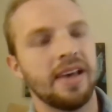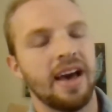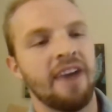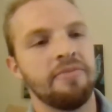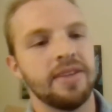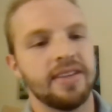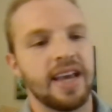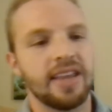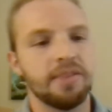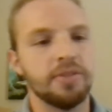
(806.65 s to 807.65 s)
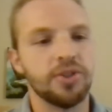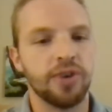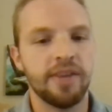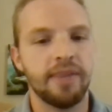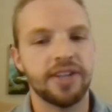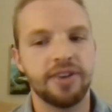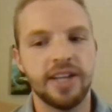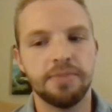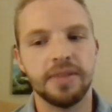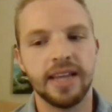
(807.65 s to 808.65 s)
have been taking the majority of my
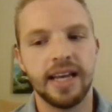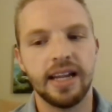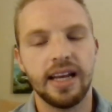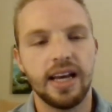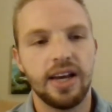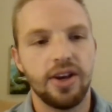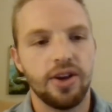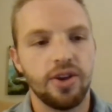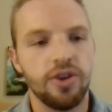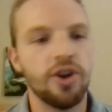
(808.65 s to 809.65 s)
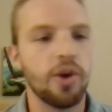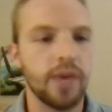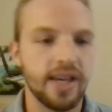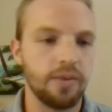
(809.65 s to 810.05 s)
trades, but then we